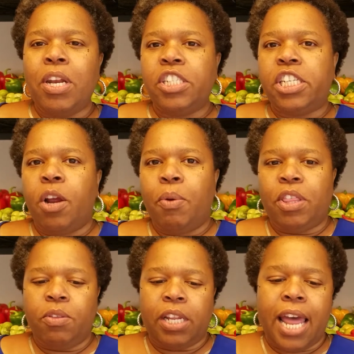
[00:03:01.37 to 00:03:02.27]
share
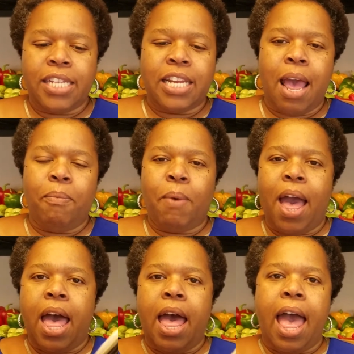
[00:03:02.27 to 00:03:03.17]
with you the last time
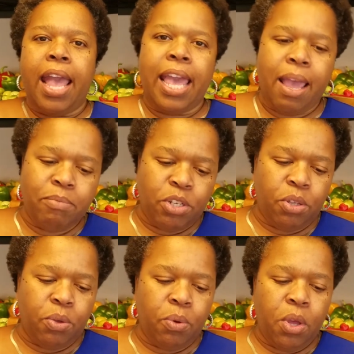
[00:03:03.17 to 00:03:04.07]
I came to
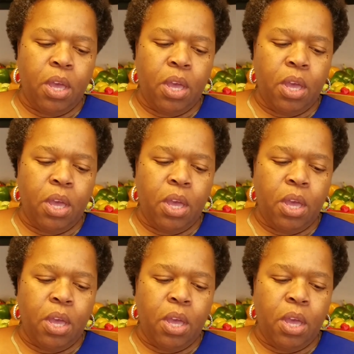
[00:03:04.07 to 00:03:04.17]
you.